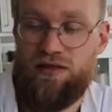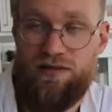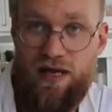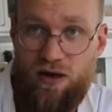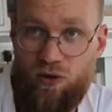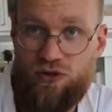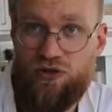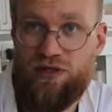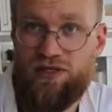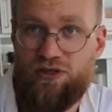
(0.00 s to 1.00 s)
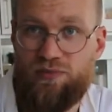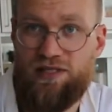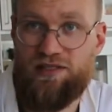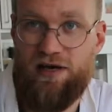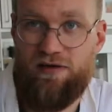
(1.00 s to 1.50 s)
They also need to be
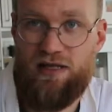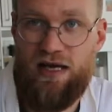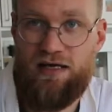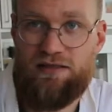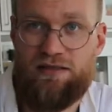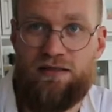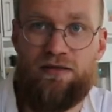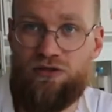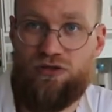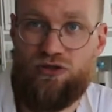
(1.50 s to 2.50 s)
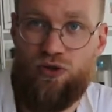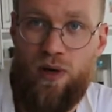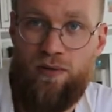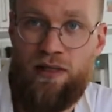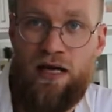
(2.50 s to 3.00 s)
sterilized, so
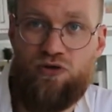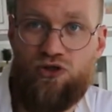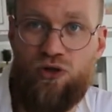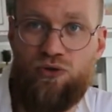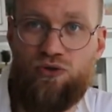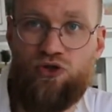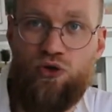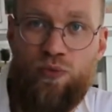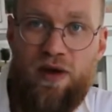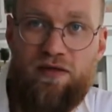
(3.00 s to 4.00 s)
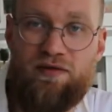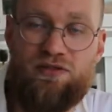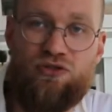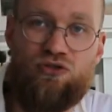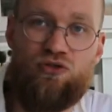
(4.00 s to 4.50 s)
I will now show you two
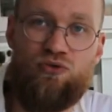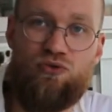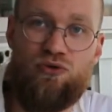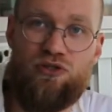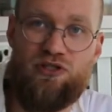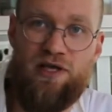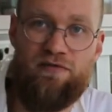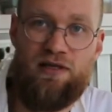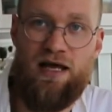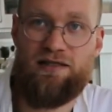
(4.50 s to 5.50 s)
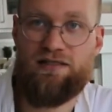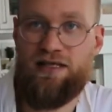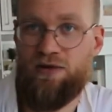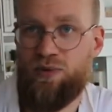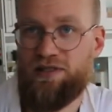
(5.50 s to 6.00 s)
methods to sterilize
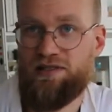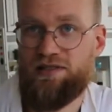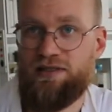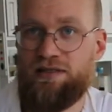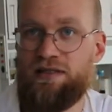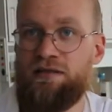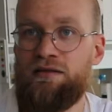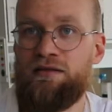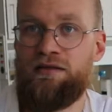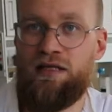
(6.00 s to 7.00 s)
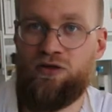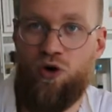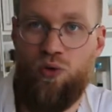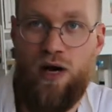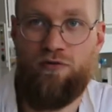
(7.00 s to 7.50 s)
liquids that
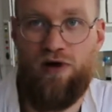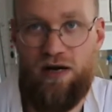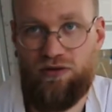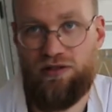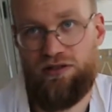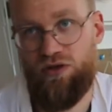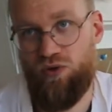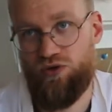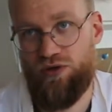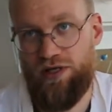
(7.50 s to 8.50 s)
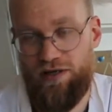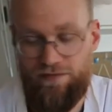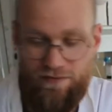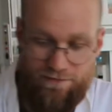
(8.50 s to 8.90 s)
go around the autoclave.